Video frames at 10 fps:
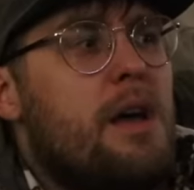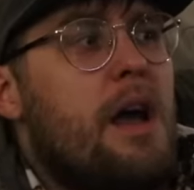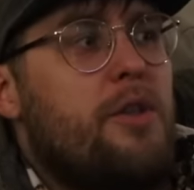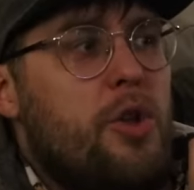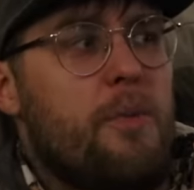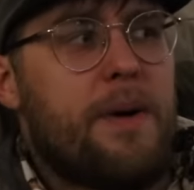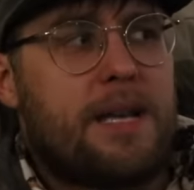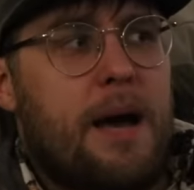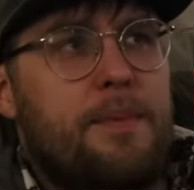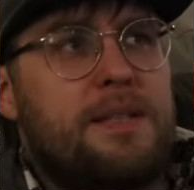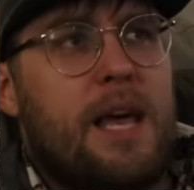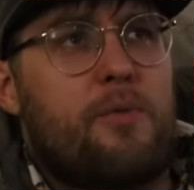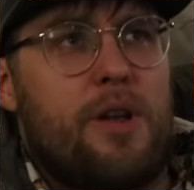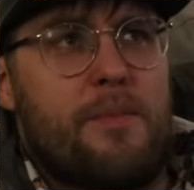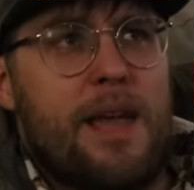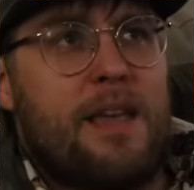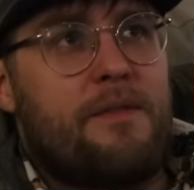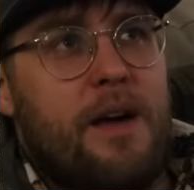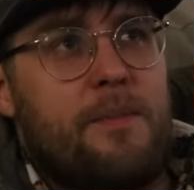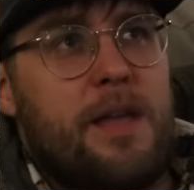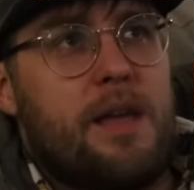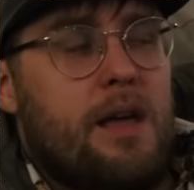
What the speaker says: And you picked up and said, were you making fun of me?